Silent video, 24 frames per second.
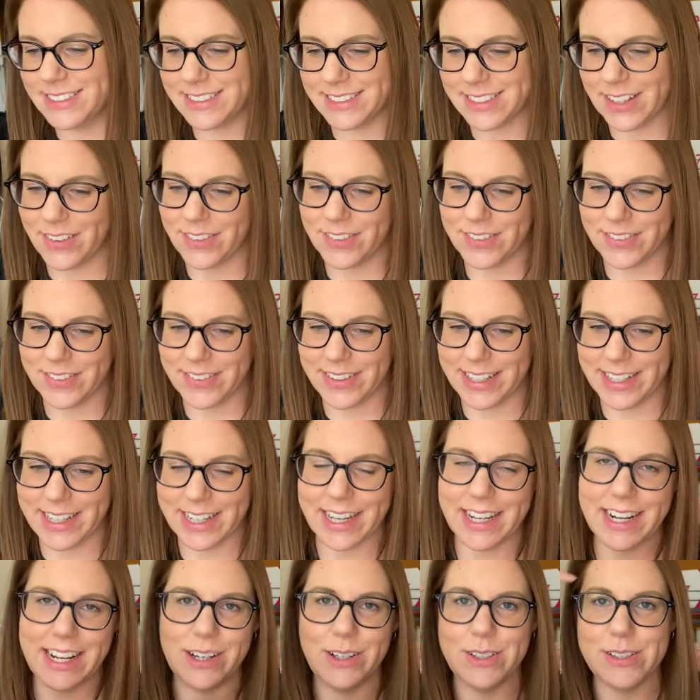So annoying.
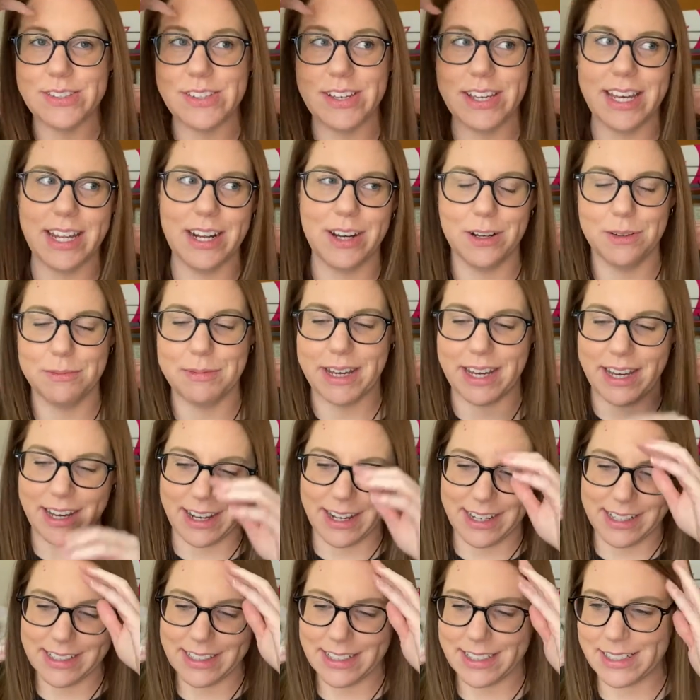And I also get it on my
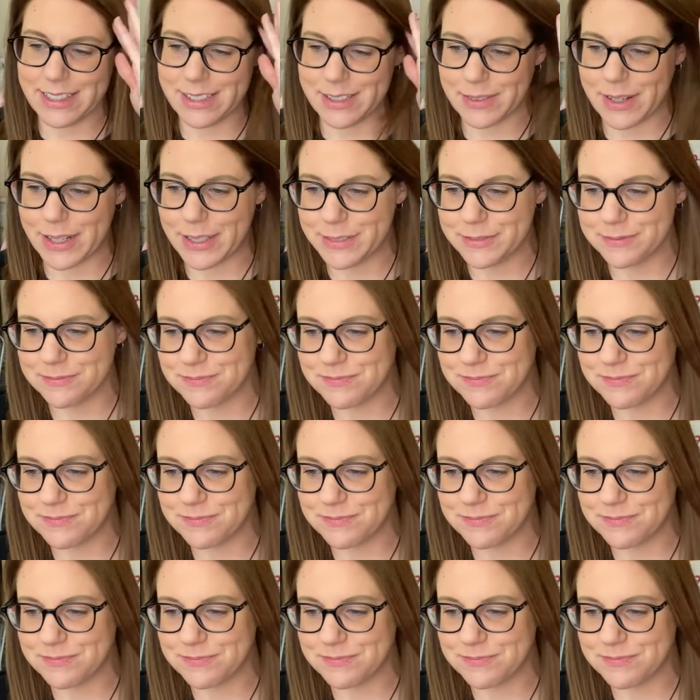eyelid as well.